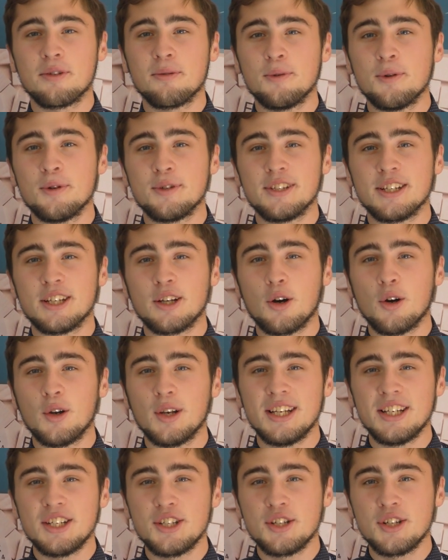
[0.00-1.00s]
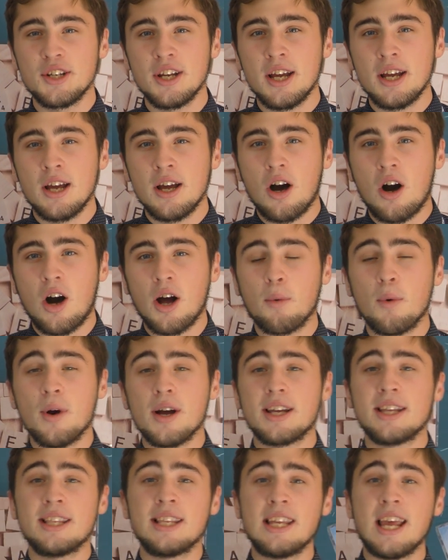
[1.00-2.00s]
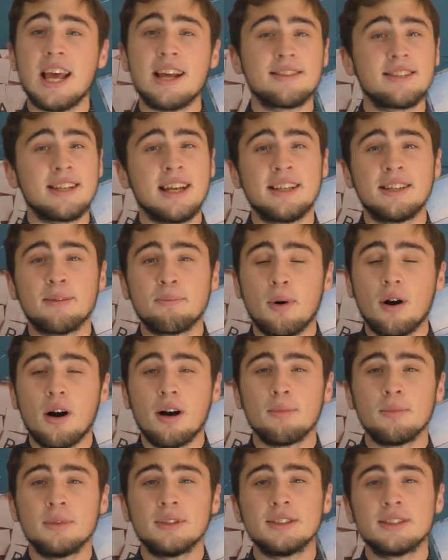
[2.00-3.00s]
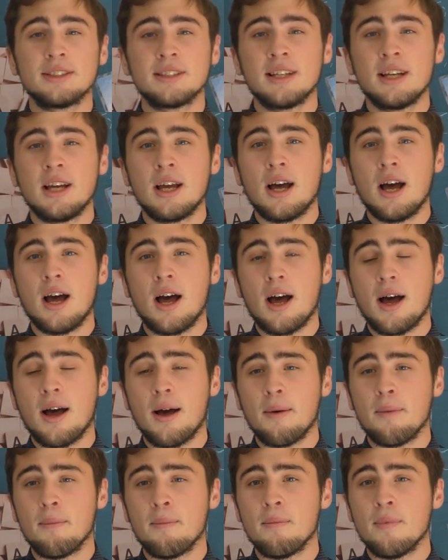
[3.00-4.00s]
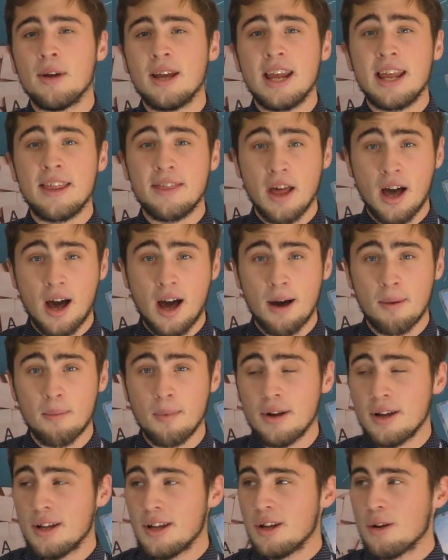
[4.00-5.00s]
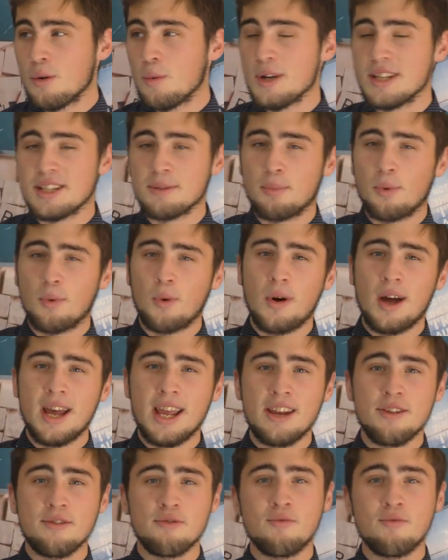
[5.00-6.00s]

Community College. I work in the SEN department um, in the hub. We support a